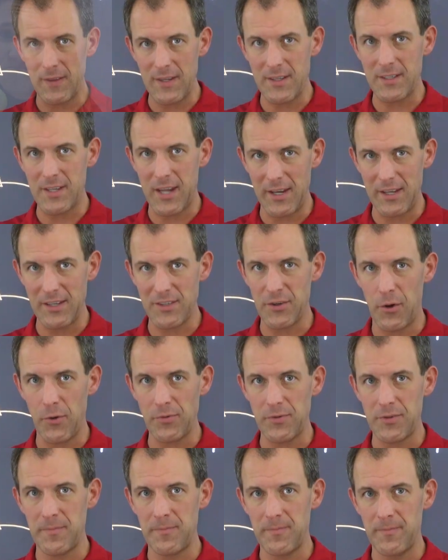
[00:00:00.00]
these kidney
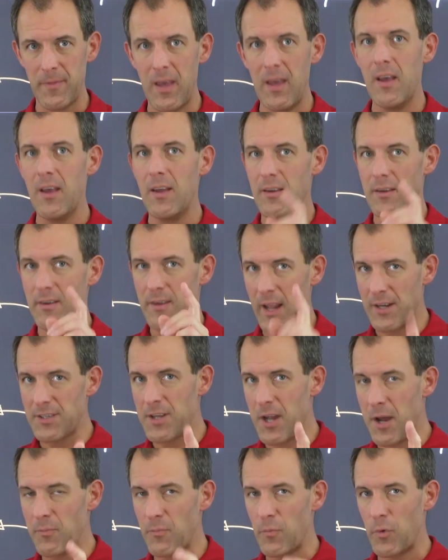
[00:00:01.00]
stones. Next
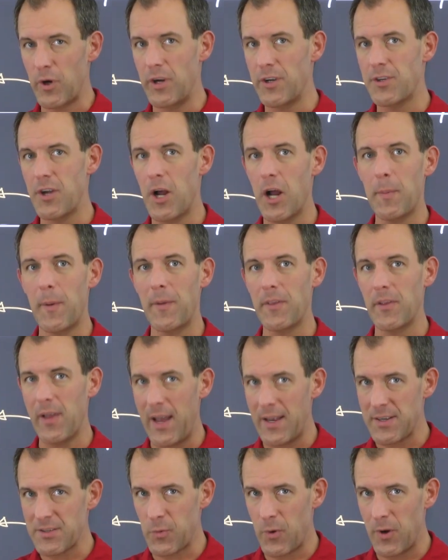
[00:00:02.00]
up, we're going to talk about the
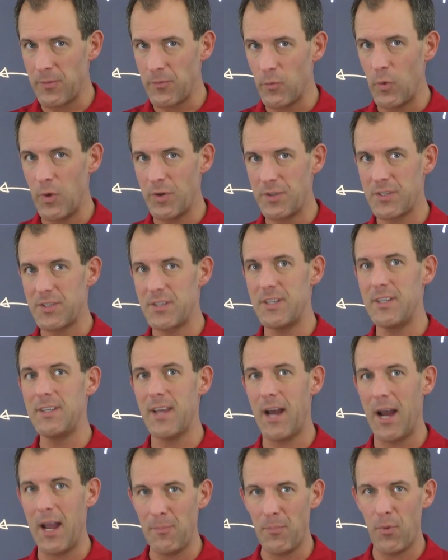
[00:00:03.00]
last one, which is the
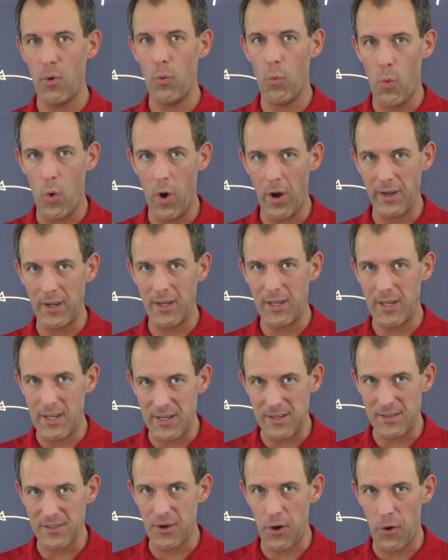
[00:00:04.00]
type
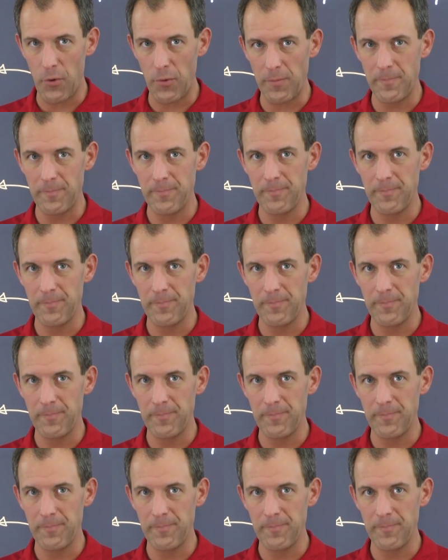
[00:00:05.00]
1E stone.